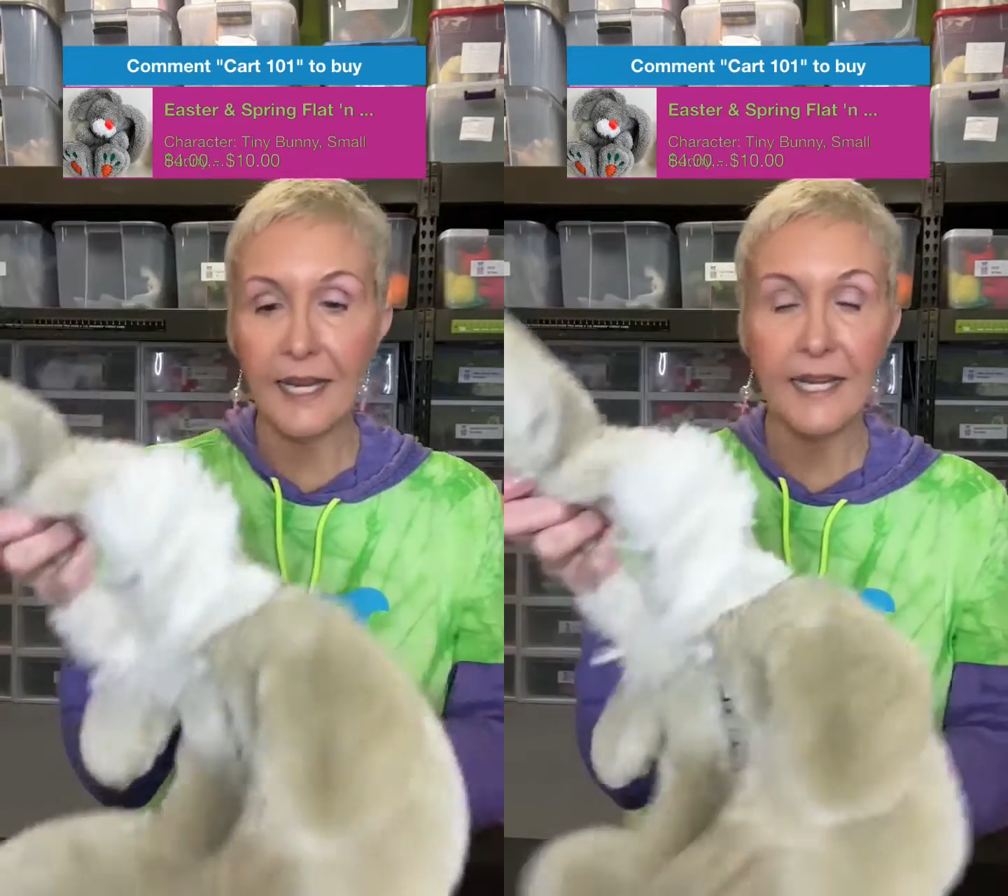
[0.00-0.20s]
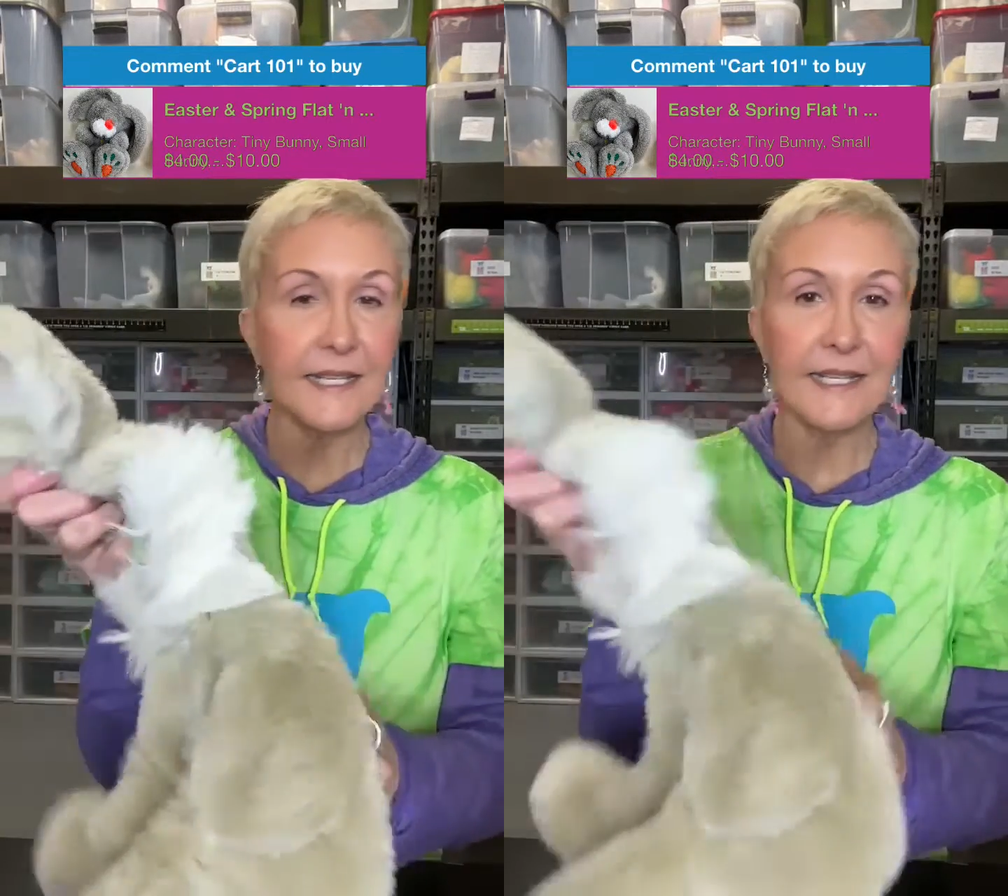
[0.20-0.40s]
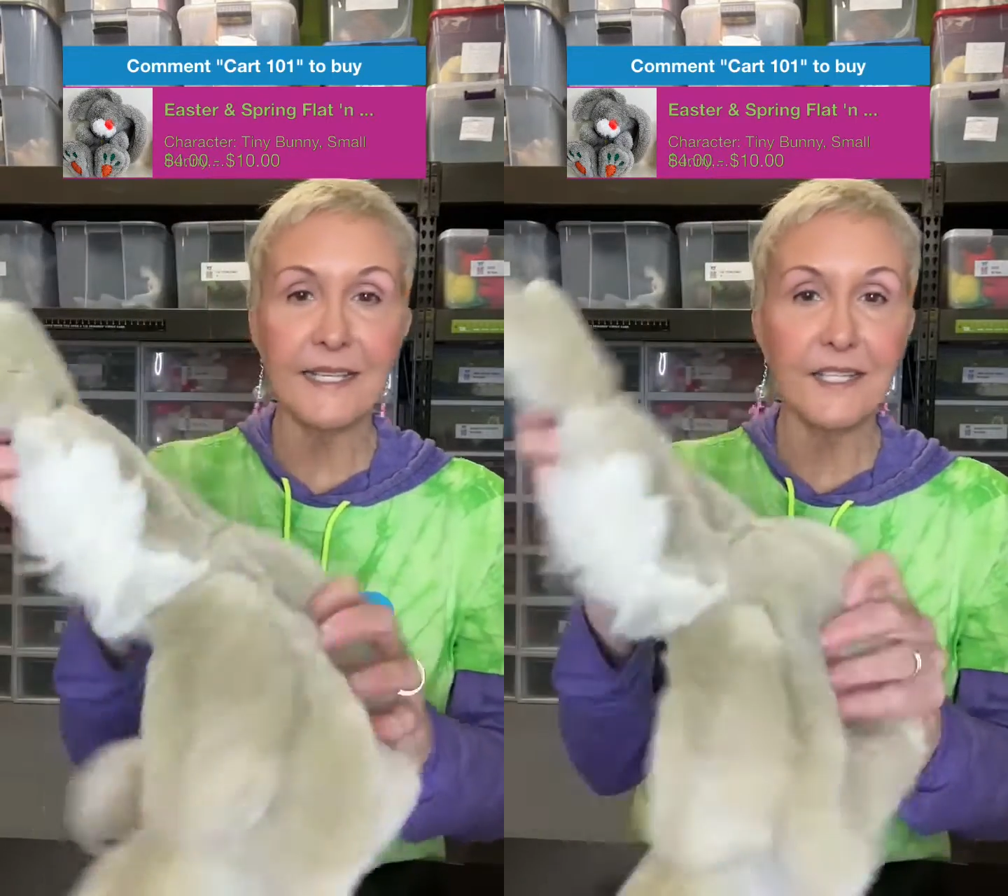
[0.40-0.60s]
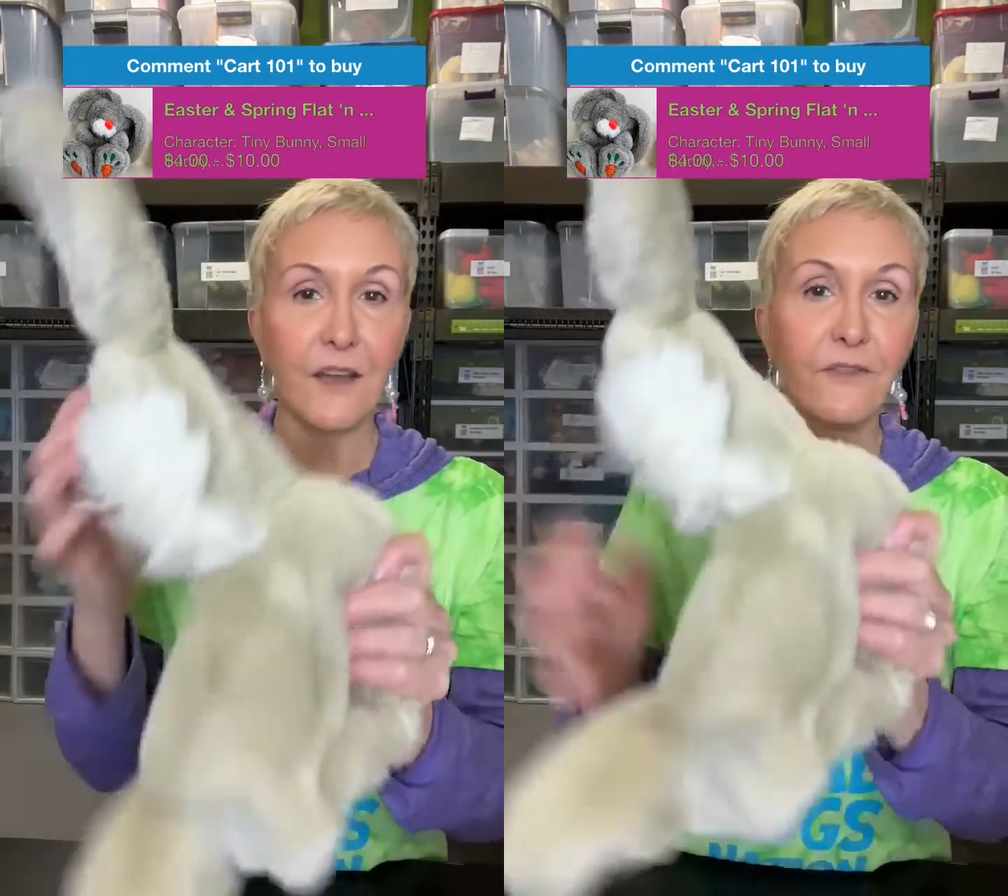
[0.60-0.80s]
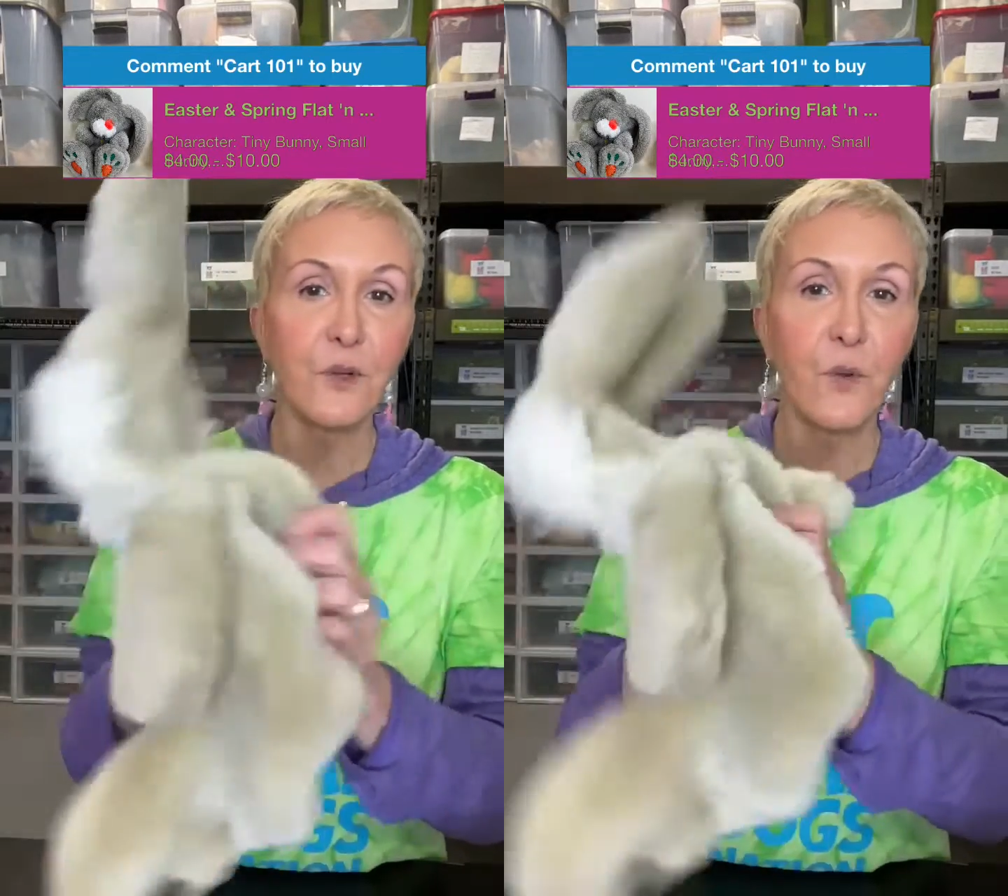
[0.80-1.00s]
it is a
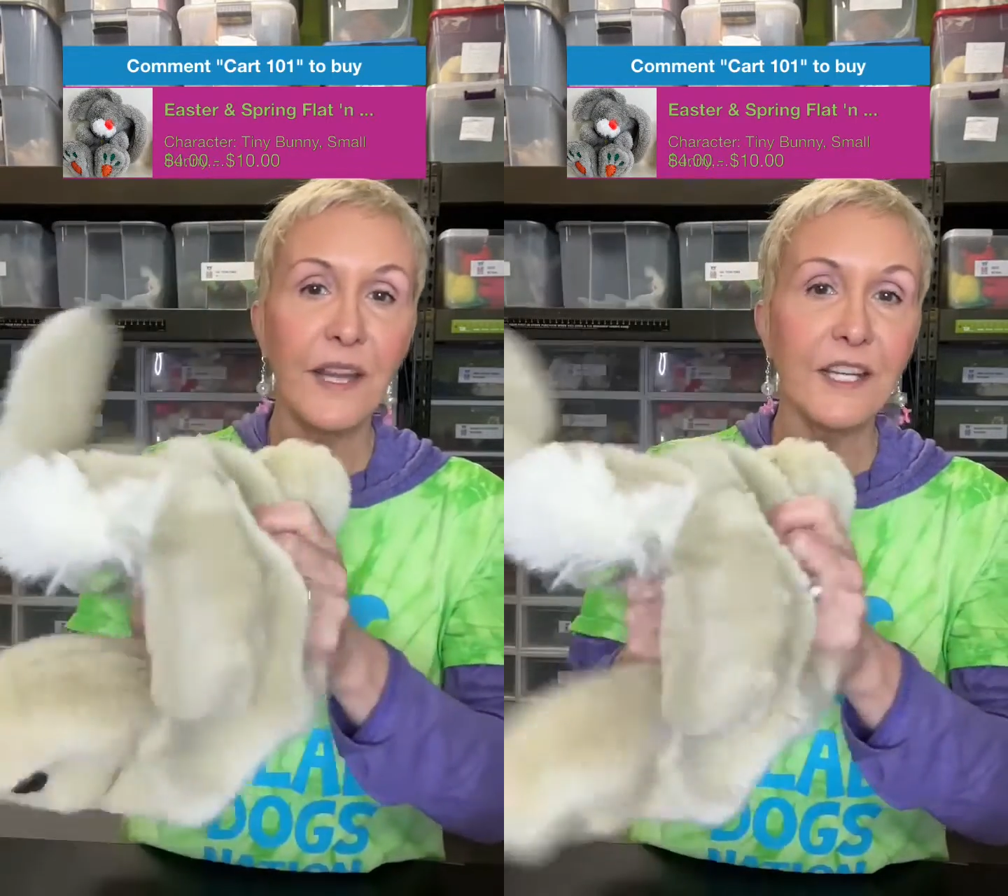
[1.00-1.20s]
stuffed toy.